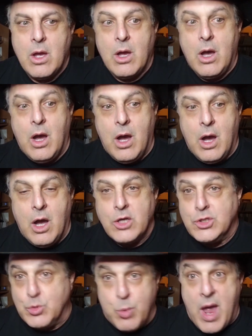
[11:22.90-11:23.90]

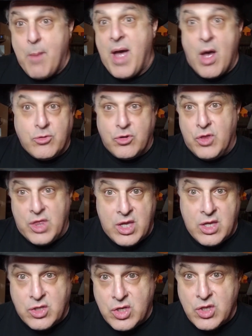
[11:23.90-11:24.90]
swam out to
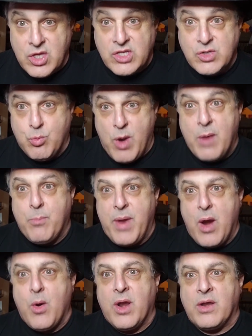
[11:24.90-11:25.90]
this Red
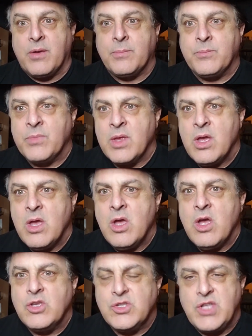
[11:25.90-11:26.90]
Baron
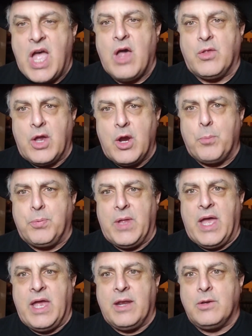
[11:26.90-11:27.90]
styled
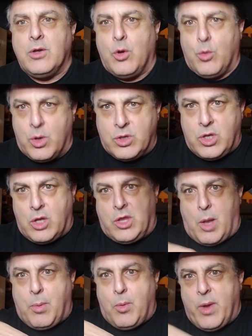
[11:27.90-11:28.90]
airplane, you know, a
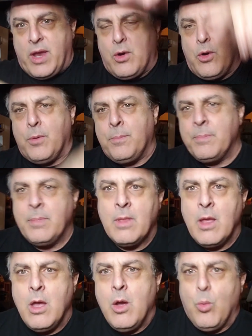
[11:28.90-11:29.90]
double winger
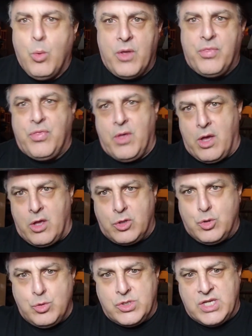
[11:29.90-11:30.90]
with
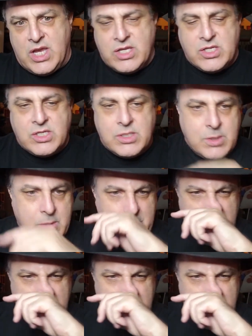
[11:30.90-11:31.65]
two seats.